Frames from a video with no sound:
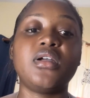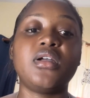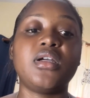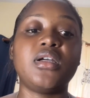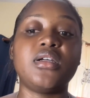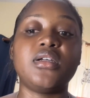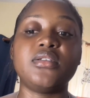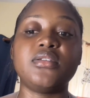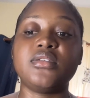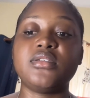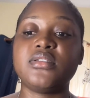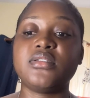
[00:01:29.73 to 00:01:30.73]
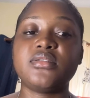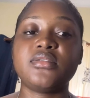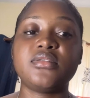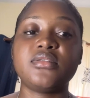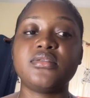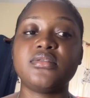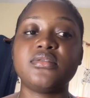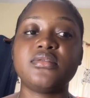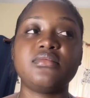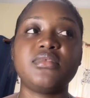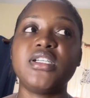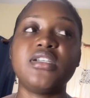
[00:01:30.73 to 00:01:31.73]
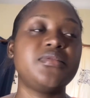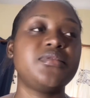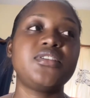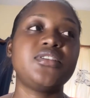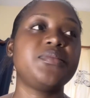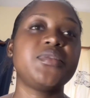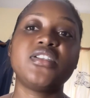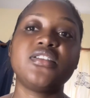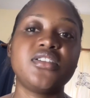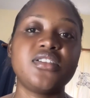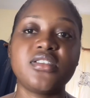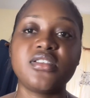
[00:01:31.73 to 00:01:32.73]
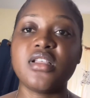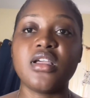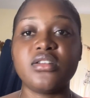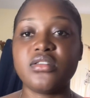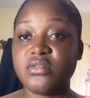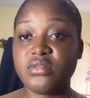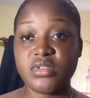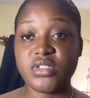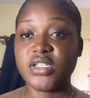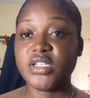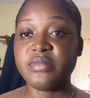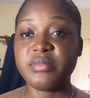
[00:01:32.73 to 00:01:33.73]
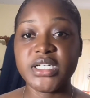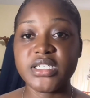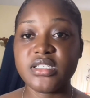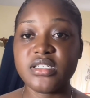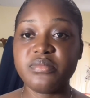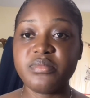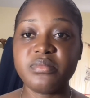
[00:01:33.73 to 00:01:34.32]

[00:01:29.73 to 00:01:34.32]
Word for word: And uh, yeah, so I'm gonna just start unboxing the